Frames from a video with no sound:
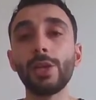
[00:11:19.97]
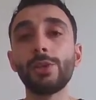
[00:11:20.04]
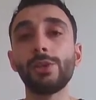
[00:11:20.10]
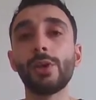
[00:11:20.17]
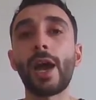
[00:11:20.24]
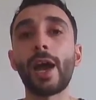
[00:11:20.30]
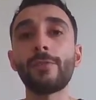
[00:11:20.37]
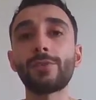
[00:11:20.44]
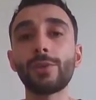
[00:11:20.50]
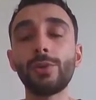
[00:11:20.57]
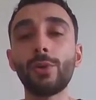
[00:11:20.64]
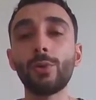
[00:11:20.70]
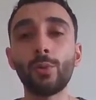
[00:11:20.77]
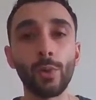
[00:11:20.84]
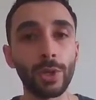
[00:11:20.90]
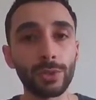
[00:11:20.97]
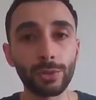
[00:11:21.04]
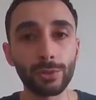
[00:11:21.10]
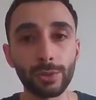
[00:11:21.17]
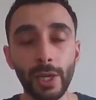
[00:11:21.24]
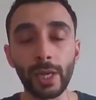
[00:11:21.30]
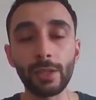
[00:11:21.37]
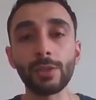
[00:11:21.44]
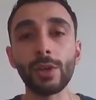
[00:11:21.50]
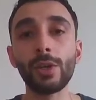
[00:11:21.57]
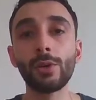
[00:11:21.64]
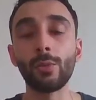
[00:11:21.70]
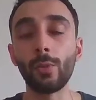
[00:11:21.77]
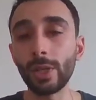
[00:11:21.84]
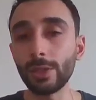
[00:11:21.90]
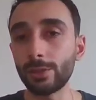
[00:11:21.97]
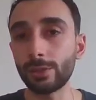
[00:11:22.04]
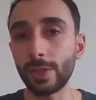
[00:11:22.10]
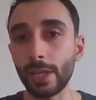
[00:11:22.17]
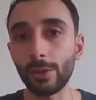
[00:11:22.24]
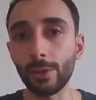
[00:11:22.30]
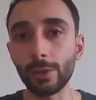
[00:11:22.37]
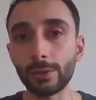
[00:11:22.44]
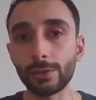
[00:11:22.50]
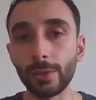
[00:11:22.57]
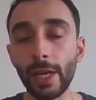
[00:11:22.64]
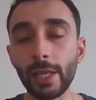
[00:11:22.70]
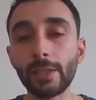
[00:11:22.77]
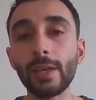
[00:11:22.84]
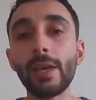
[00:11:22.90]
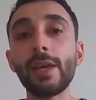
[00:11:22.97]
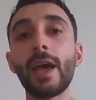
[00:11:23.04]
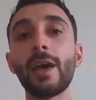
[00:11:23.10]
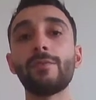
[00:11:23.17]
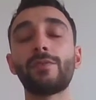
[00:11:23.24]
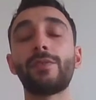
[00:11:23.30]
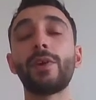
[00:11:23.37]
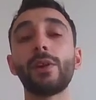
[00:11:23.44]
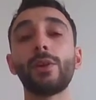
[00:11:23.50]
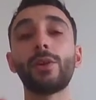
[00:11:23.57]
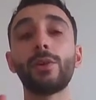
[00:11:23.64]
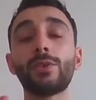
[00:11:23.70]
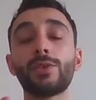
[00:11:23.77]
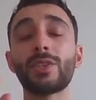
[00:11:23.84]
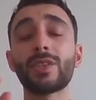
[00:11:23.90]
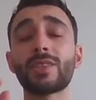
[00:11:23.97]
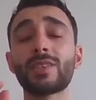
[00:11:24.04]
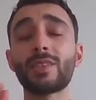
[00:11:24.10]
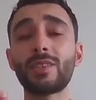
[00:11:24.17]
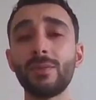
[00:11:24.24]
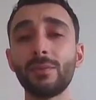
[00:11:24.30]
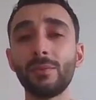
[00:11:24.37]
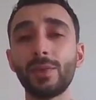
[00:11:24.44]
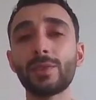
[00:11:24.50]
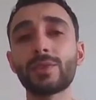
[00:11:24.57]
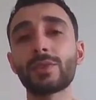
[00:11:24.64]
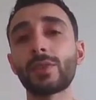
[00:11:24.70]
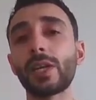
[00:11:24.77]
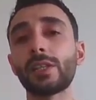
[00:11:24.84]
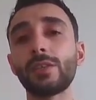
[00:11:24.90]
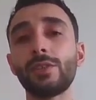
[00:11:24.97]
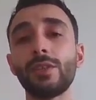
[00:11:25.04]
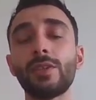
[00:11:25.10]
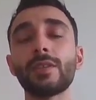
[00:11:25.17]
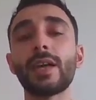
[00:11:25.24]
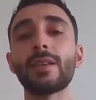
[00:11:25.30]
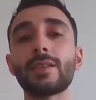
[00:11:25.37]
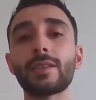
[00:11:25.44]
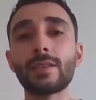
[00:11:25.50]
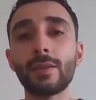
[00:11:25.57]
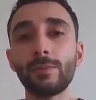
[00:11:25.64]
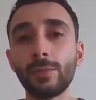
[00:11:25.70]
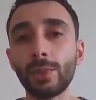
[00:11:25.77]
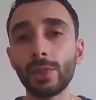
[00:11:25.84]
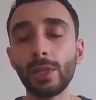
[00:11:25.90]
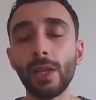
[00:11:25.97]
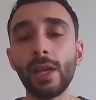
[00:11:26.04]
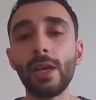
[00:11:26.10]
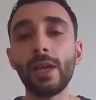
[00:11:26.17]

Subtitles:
You have to know when to trade, when to take your trade, and follow just simple strategies and simple